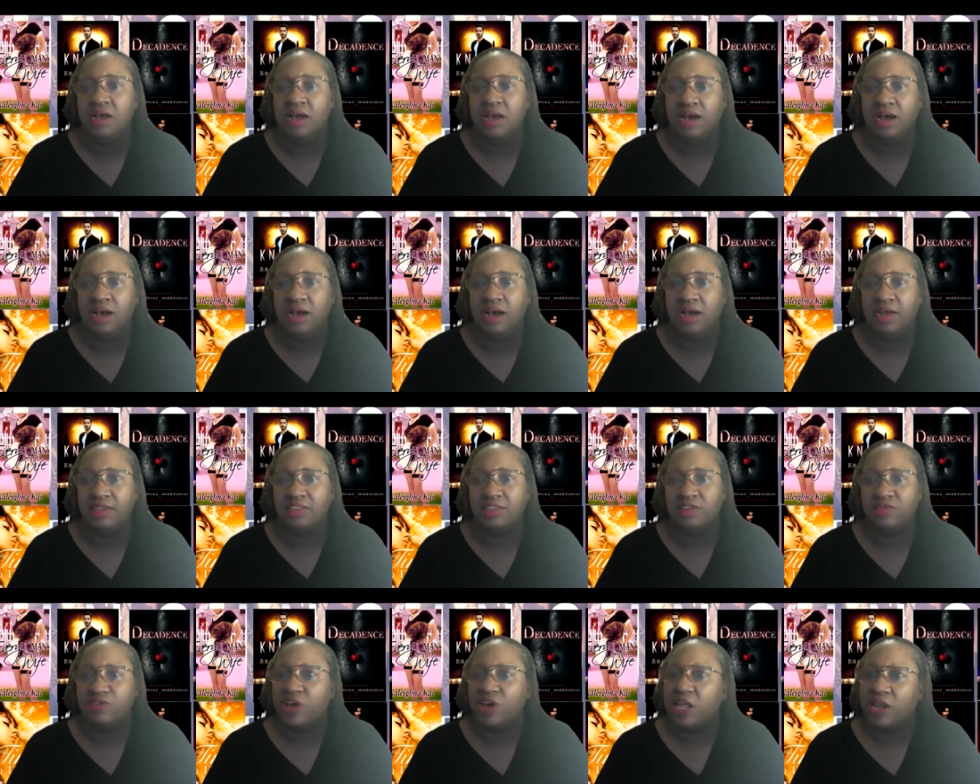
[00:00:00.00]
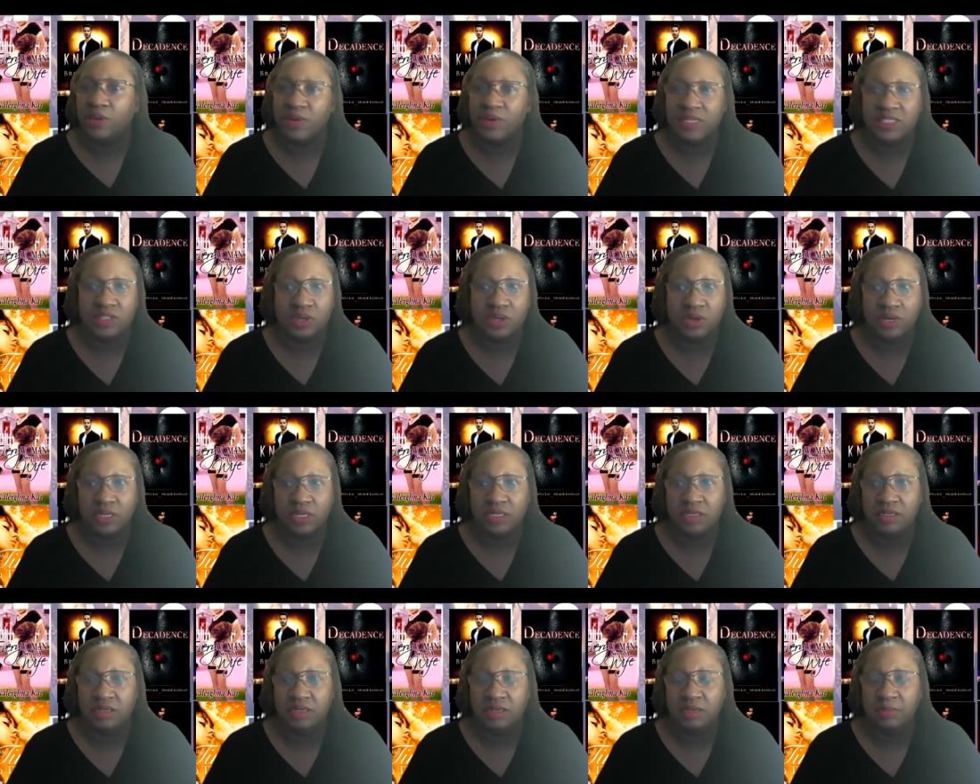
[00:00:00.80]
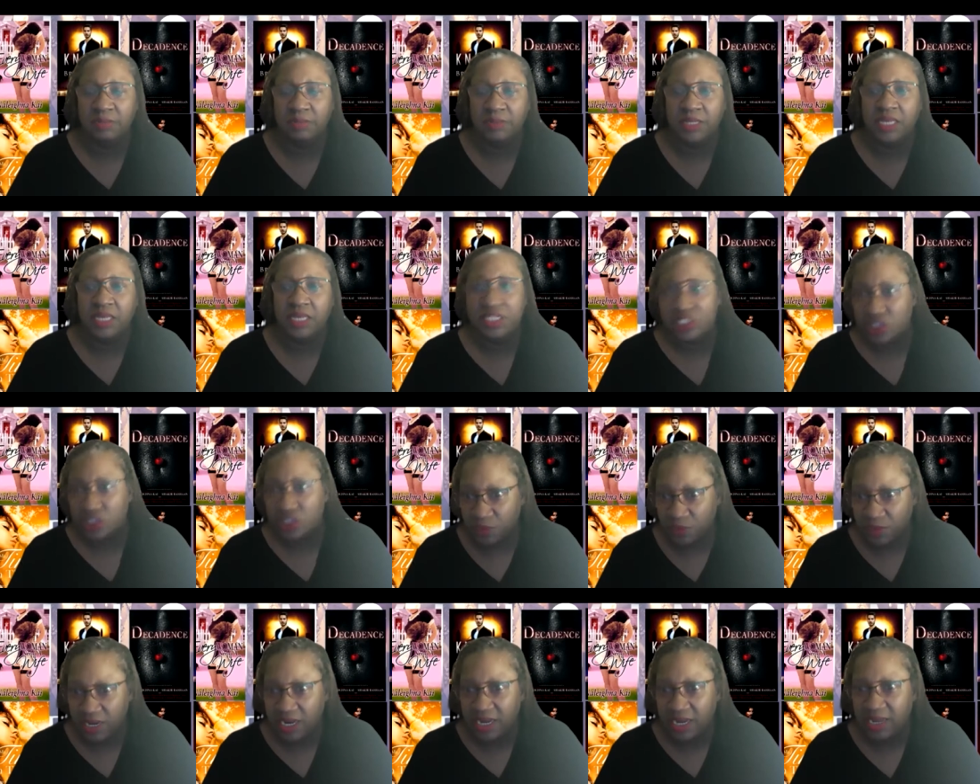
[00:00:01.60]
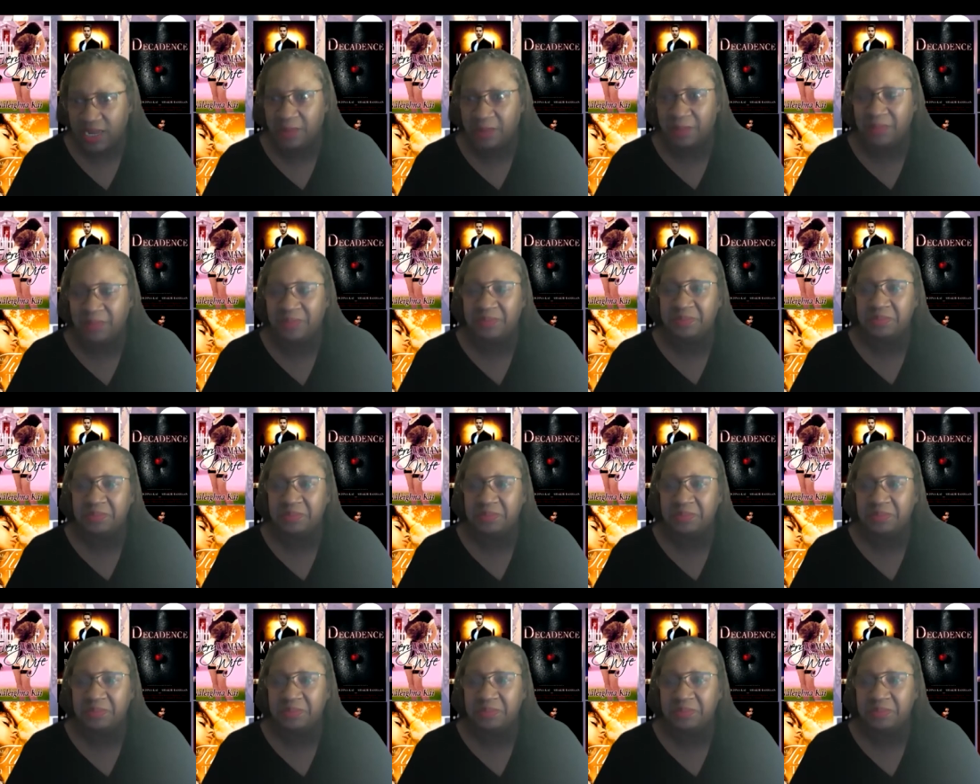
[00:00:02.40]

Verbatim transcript: uh, to follow us on Instagram,